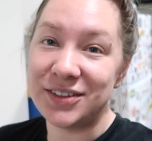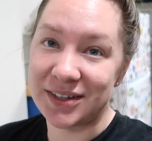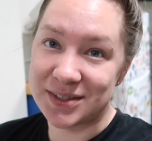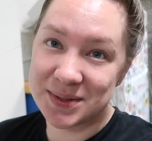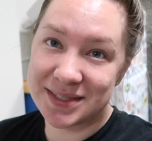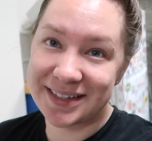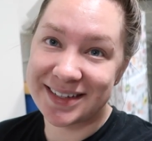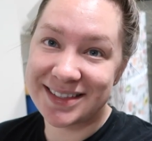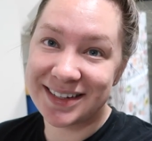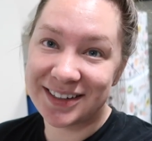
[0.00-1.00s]
You guys will see
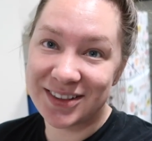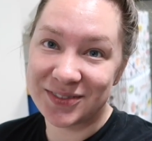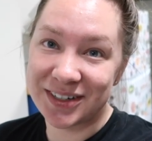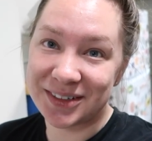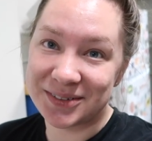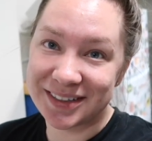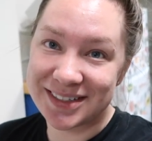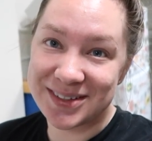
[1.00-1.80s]
us in another video really